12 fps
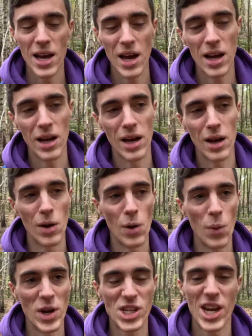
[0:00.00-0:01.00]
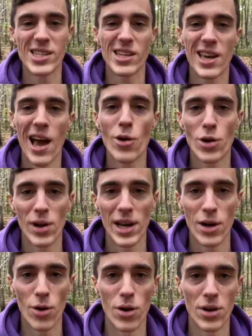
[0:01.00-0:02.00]
Uh, which has a
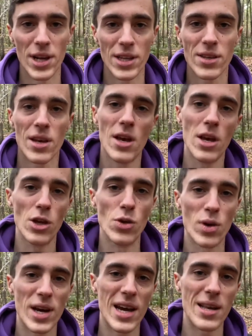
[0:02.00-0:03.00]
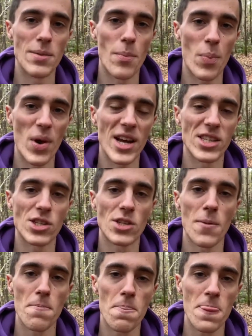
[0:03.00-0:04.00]
calculator on it. You can press
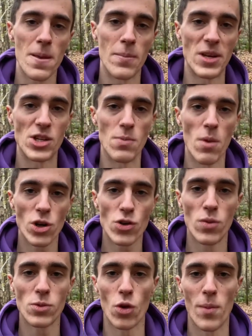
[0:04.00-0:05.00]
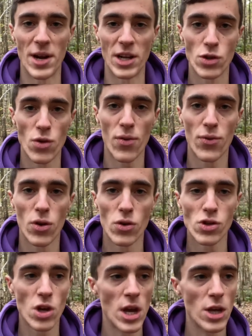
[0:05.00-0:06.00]
magic mushrooms or magic
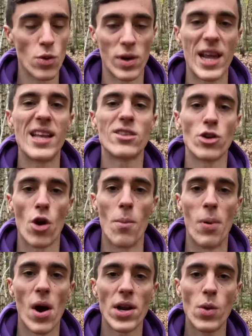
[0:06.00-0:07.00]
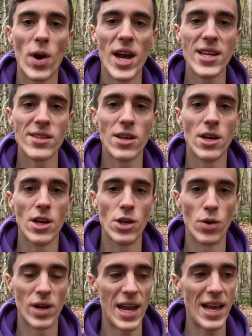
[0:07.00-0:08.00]
truffles, you can enter your body weight, you
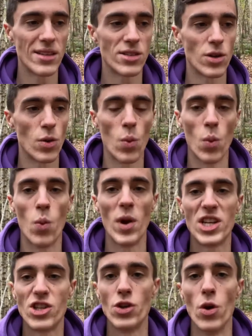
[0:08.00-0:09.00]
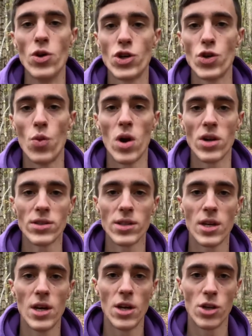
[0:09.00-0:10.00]
can enter which dose you want,
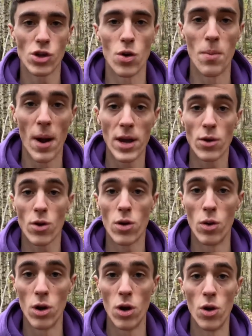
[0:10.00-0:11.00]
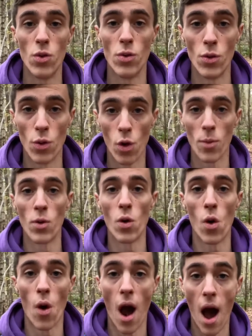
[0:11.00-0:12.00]
so micro, low, normal
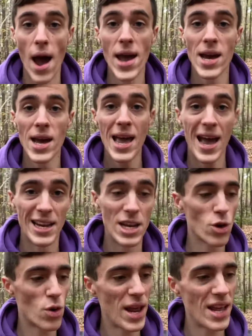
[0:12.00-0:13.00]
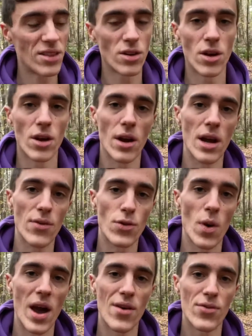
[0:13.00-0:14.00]
or high, and then you can enter if you
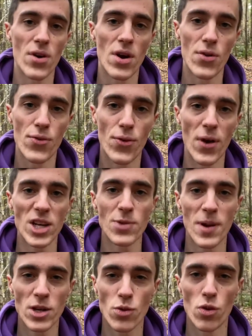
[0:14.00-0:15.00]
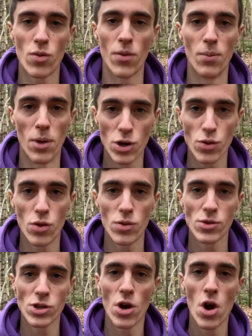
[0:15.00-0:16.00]
have fresh mushroom,
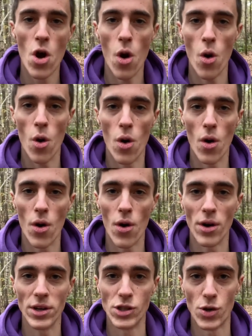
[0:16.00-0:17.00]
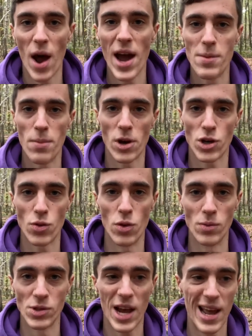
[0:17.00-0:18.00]
mushrooms or dried
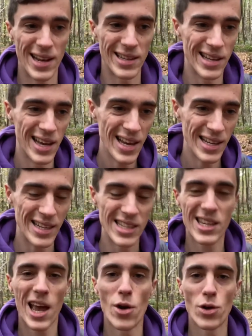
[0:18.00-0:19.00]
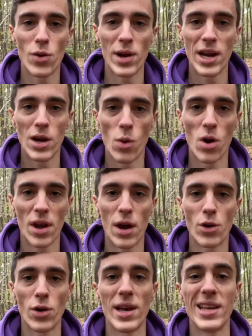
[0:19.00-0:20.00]
mushrooms, and this calculator will
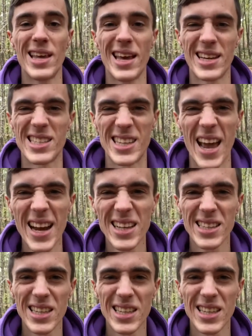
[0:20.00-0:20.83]
calculate exact